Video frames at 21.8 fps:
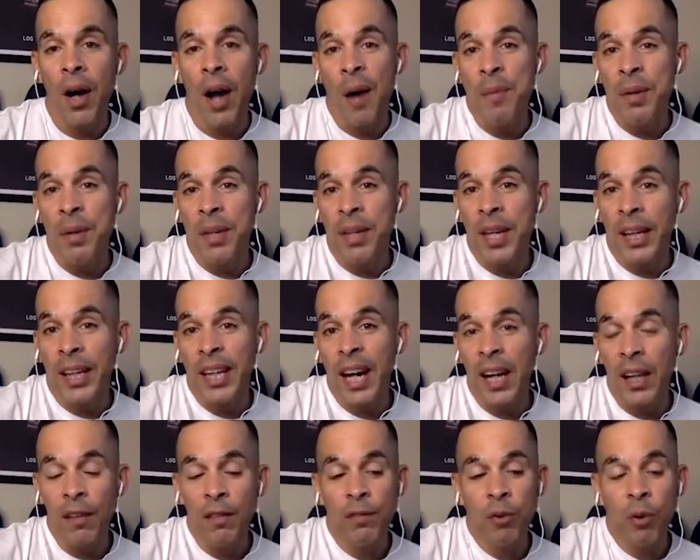I mean, yeah,
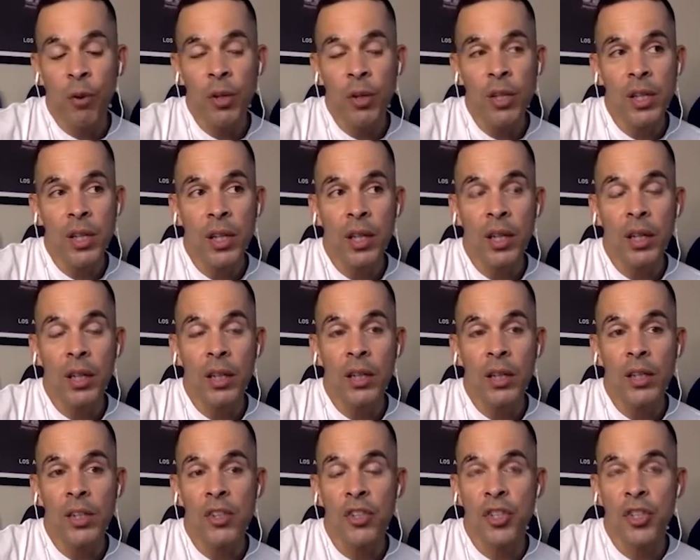California
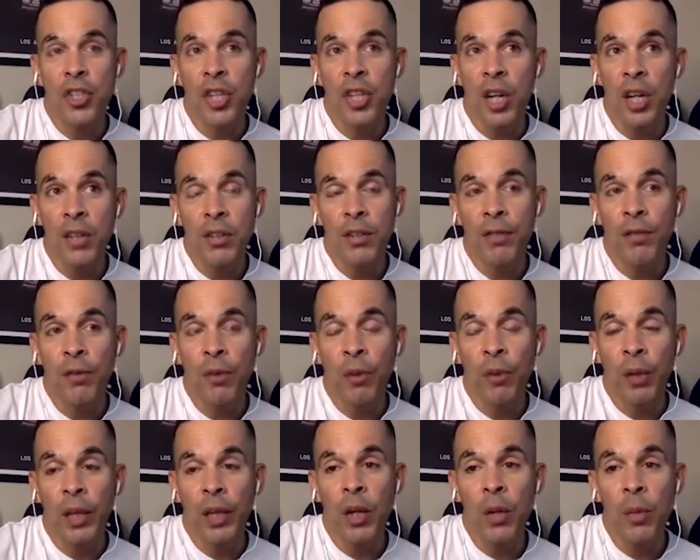just
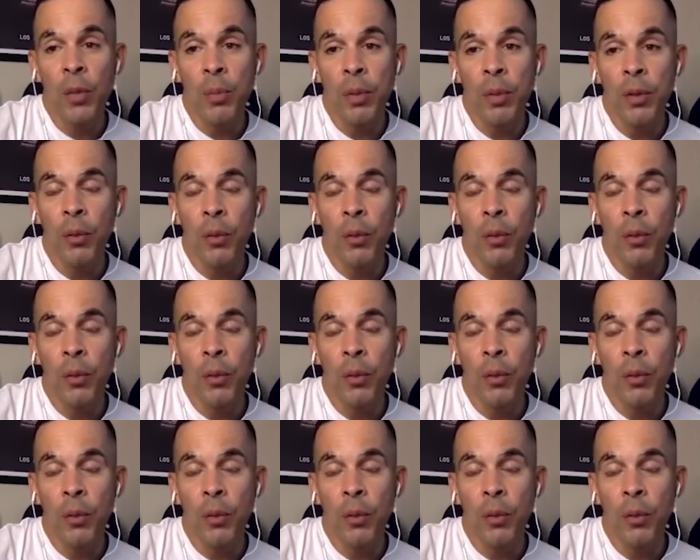fully opened.